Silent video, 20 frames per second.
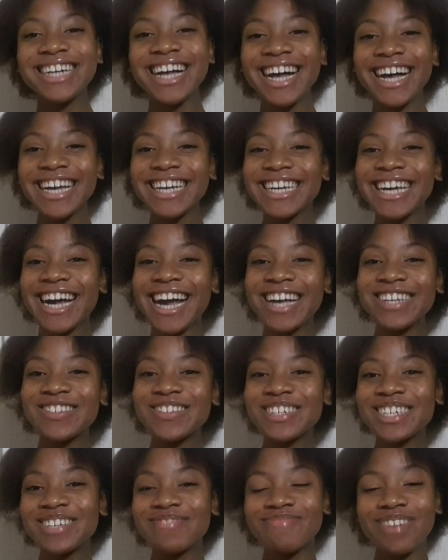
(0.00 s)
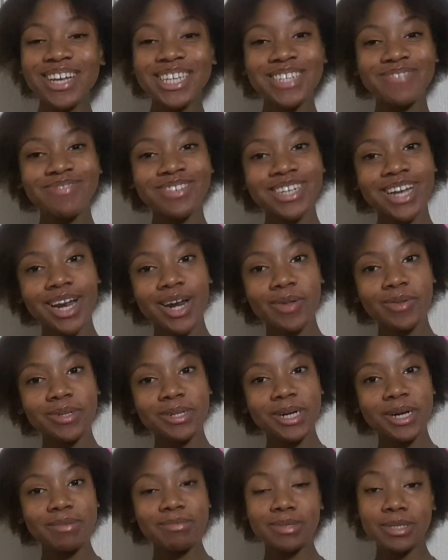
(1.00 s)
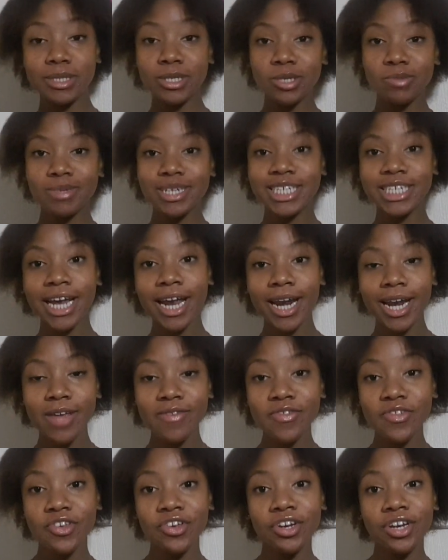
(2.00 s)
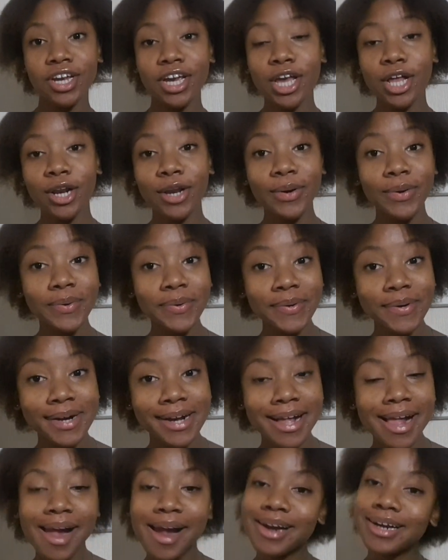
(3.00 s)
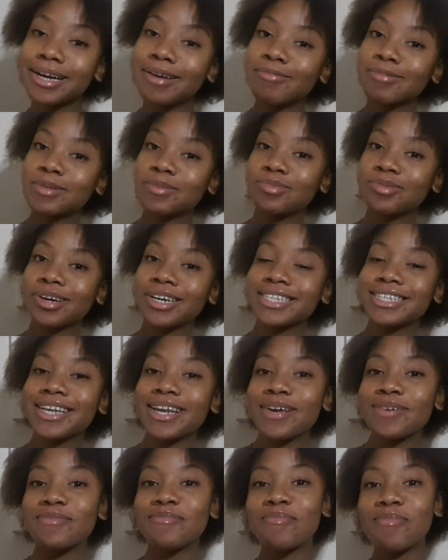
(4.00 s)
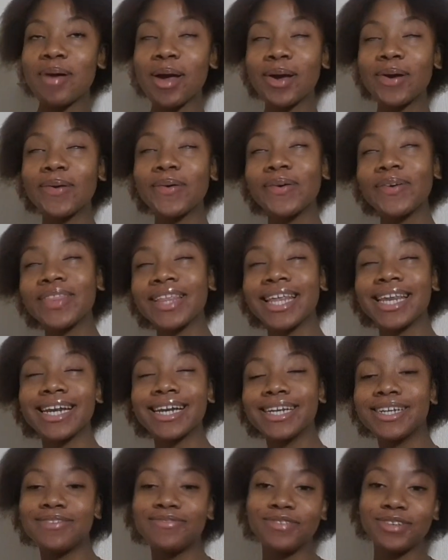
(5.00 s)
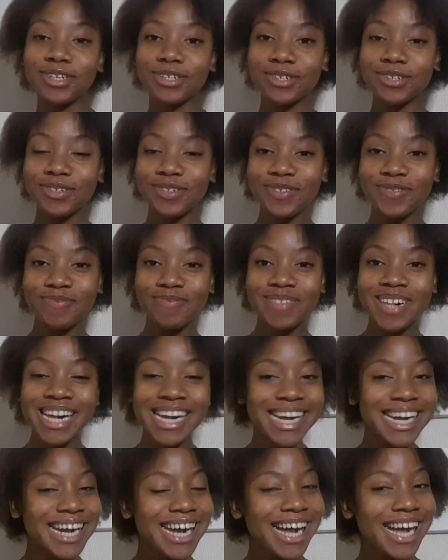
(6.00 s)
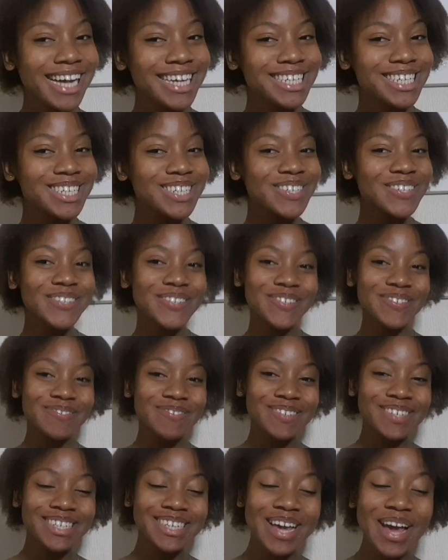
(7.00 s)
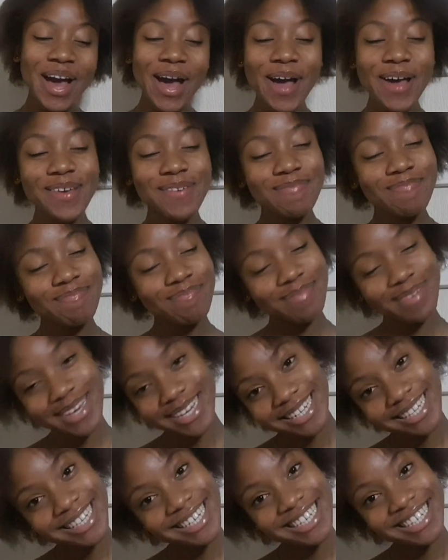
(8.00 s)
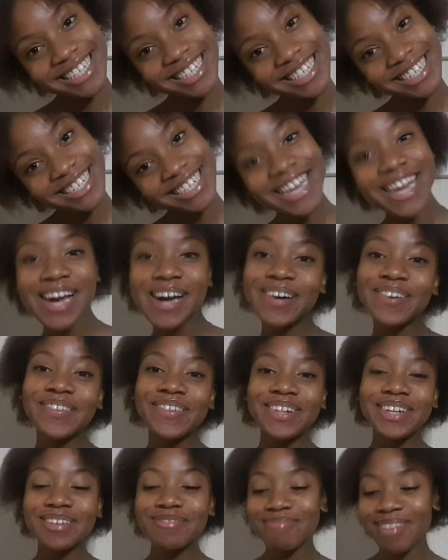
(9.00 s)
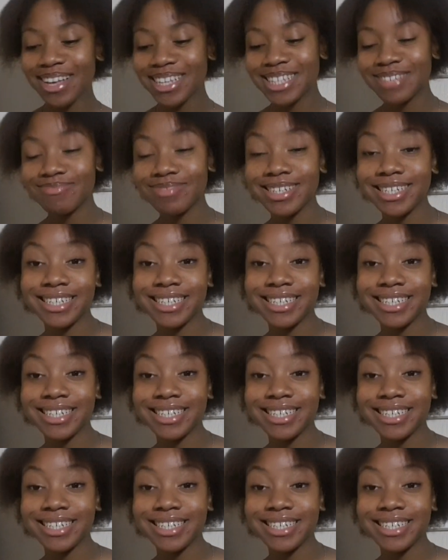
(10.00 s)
Hi guys, welcome back to my channel. Welcome to my channel if you're new. Hello, I'm Spogas and I'm back with another video. Hi Joy, hi Daisy. Welcome back to my